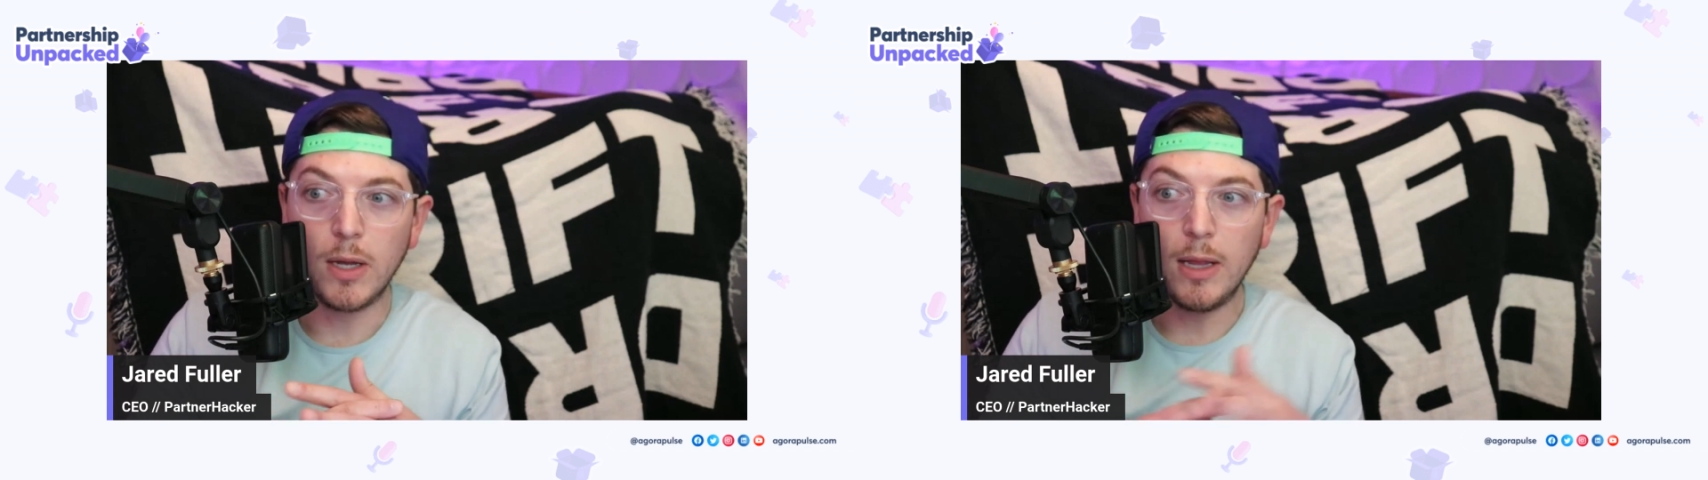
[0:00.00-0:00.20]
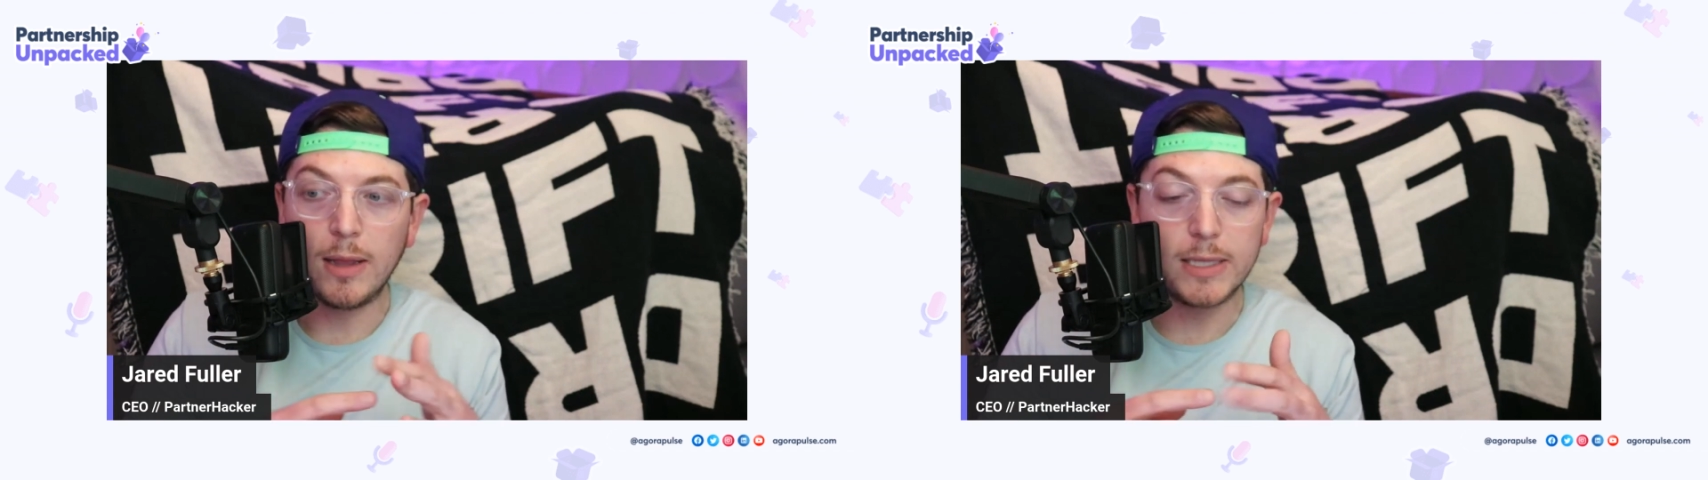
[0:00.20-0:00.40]

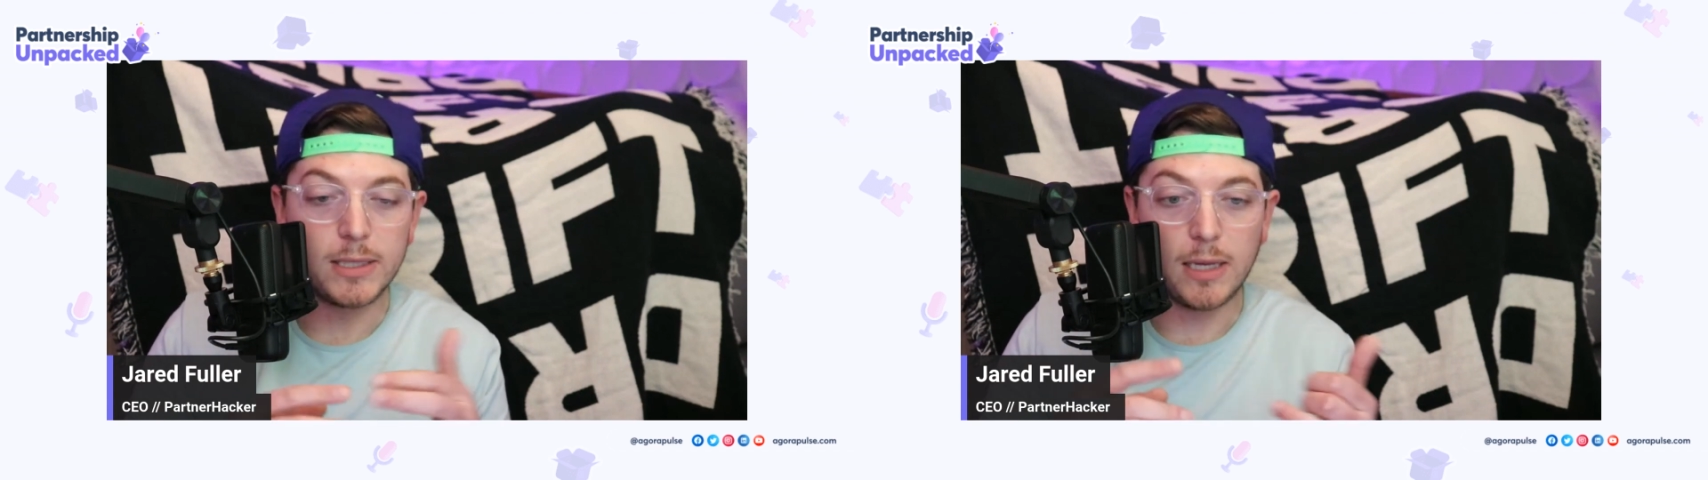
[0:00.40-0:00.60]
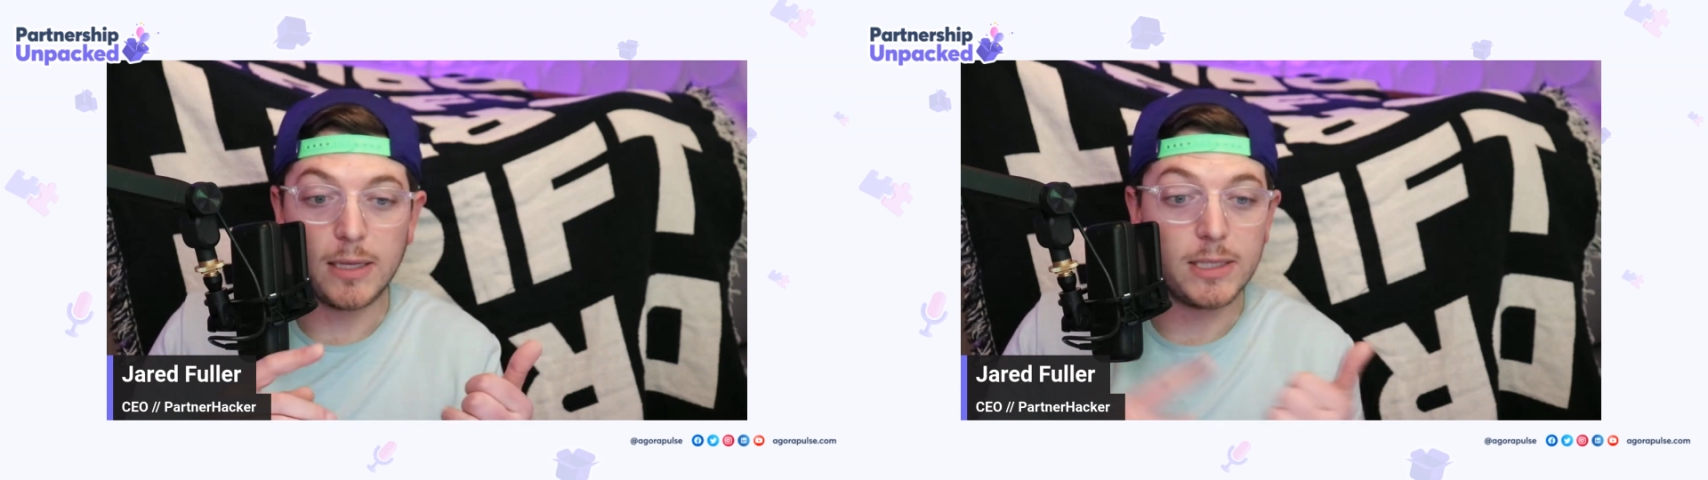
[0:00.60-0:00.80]
let's
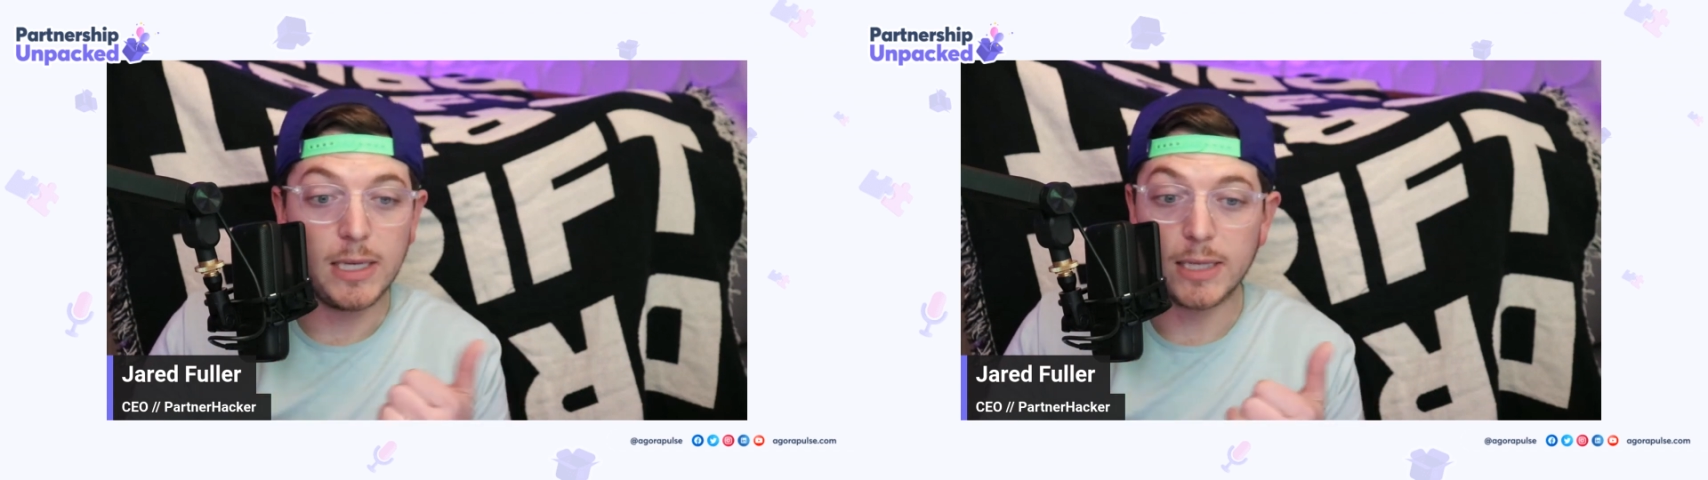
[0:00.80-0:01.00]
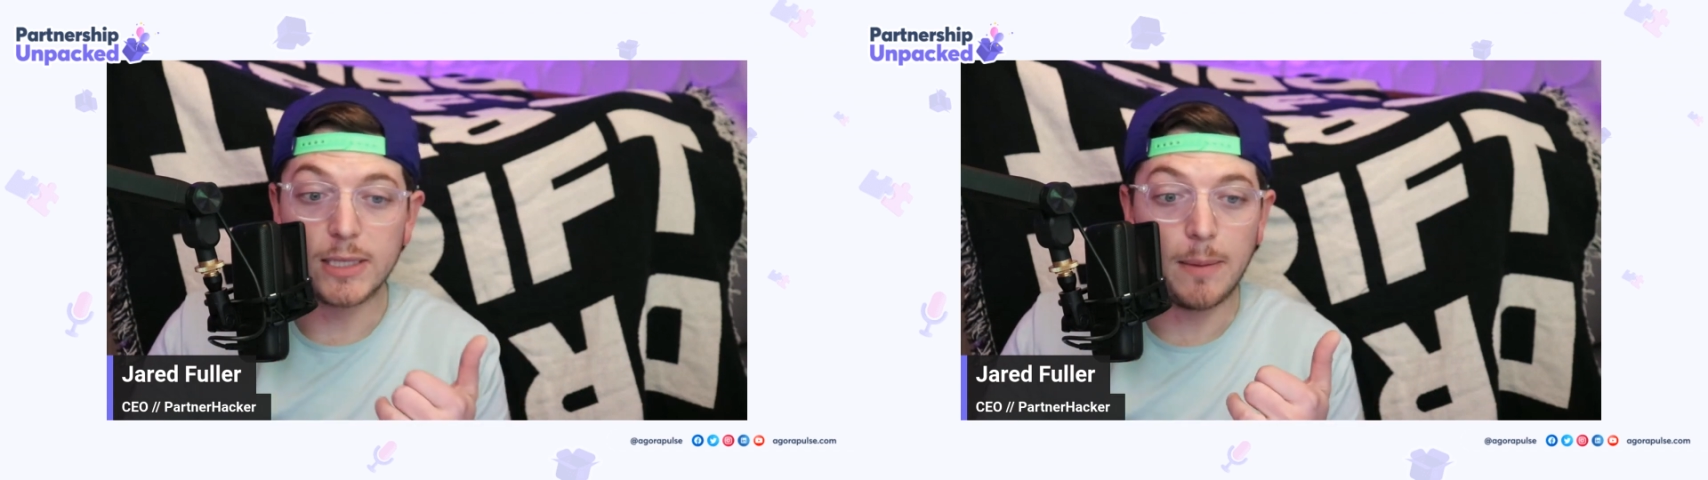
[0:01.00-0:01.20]
say, the
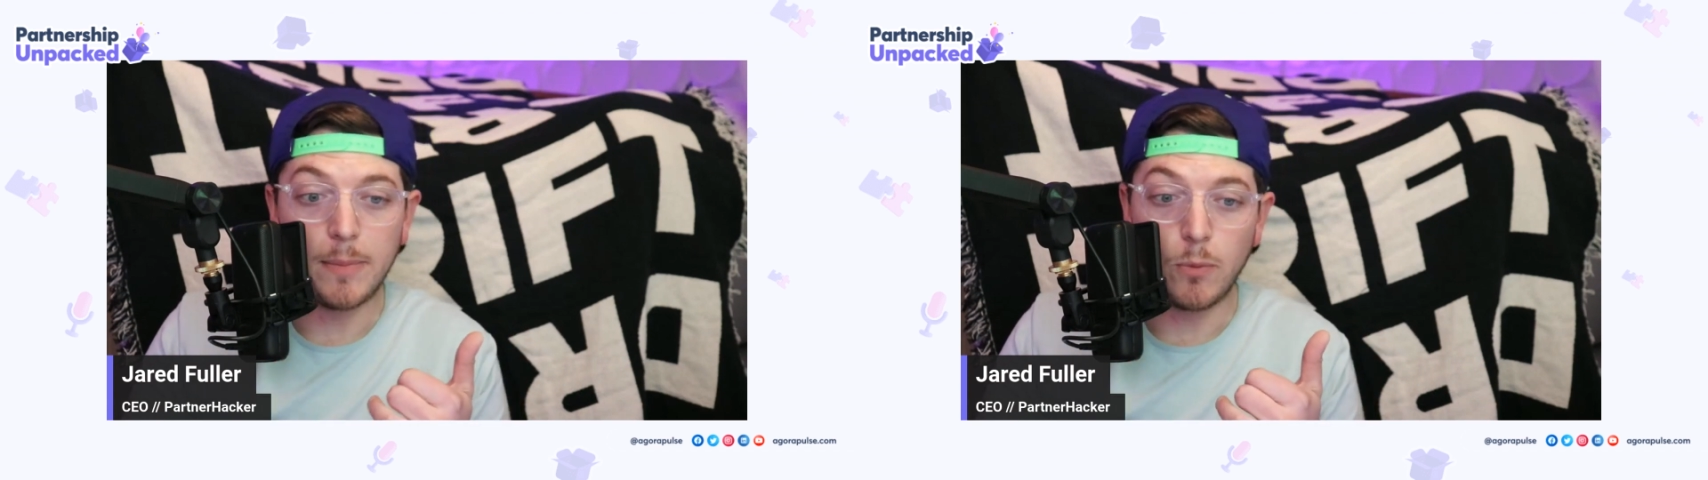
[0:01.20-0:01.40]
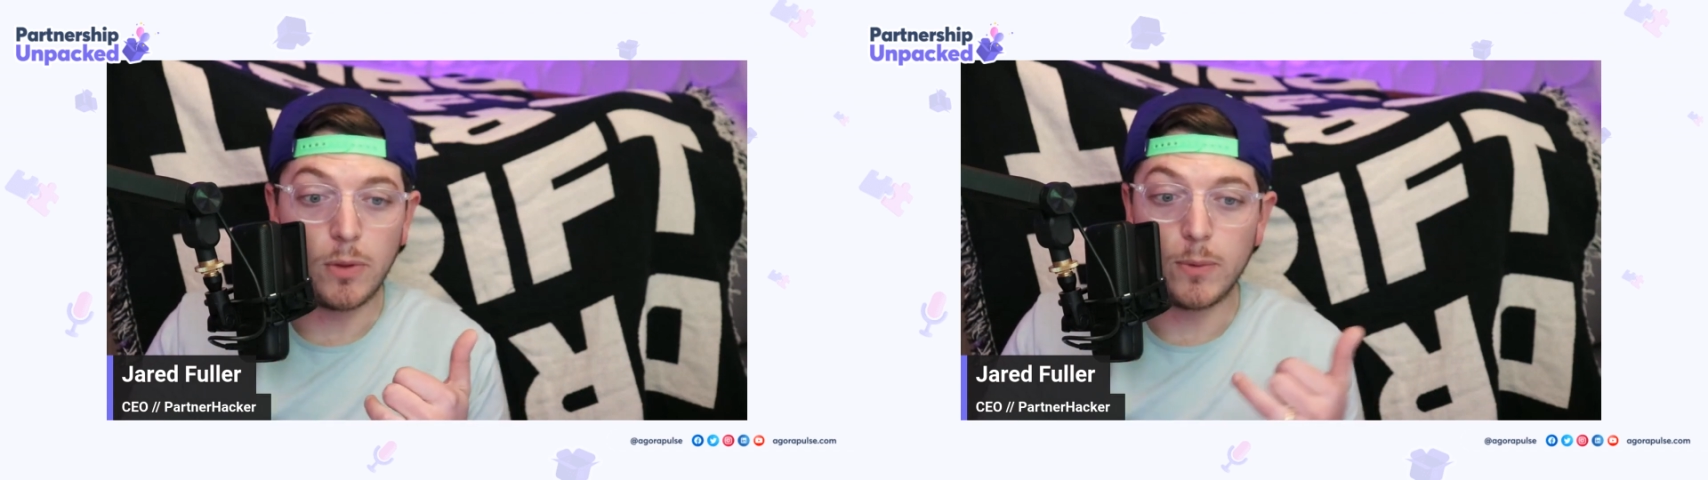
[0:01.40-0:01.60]

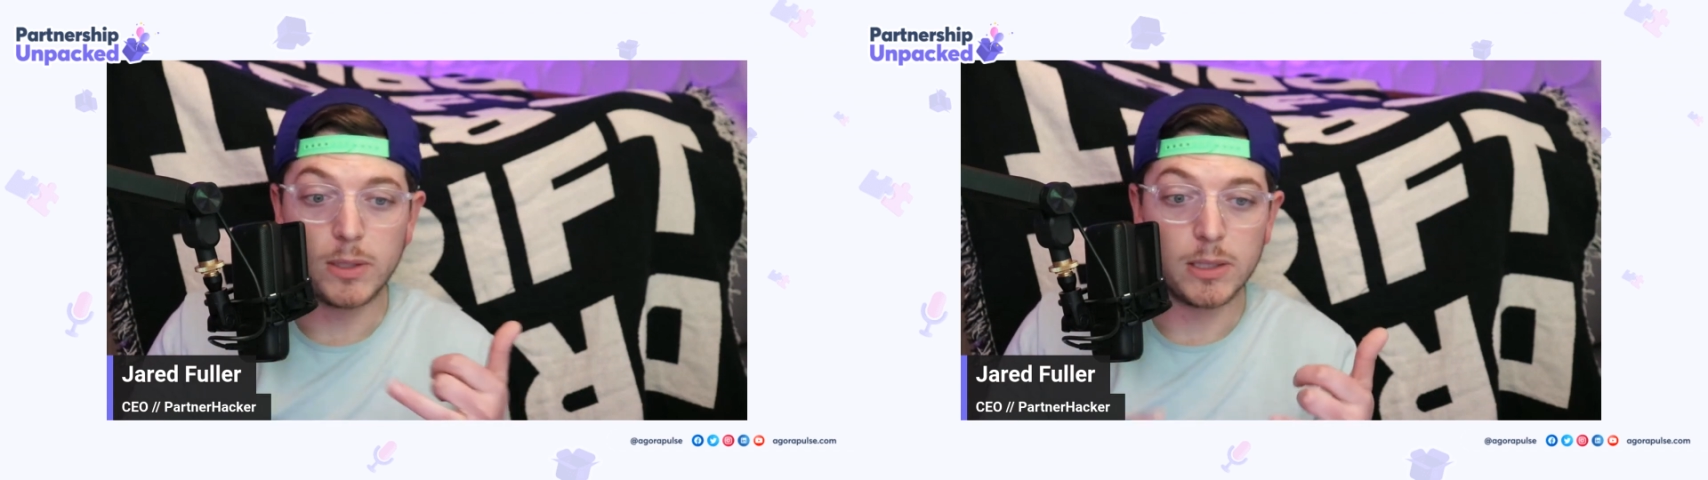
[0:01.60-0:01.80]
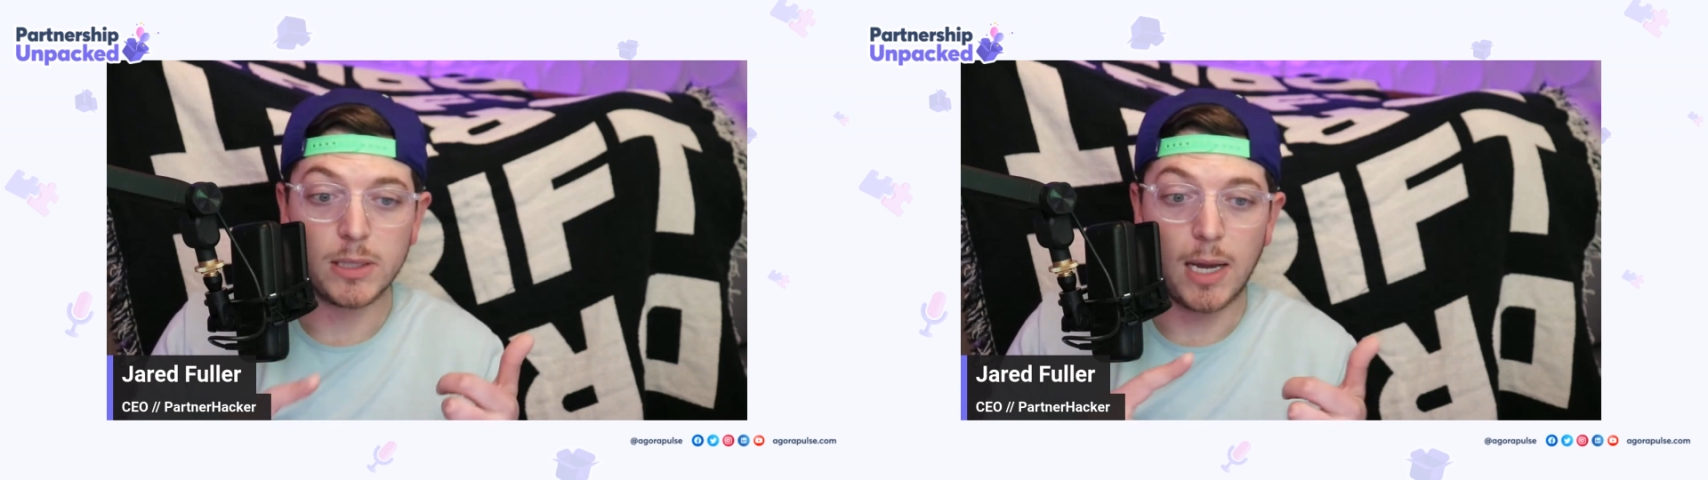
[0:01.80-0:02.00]
CSM that was
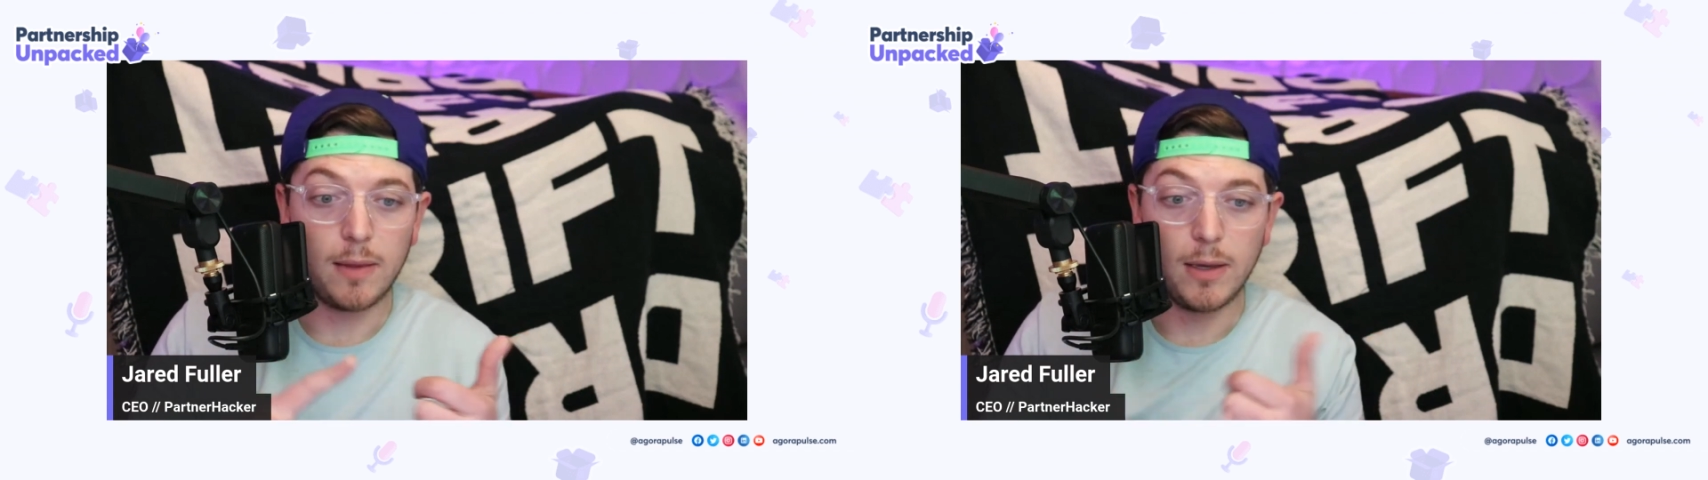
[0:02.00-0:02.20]
assigned,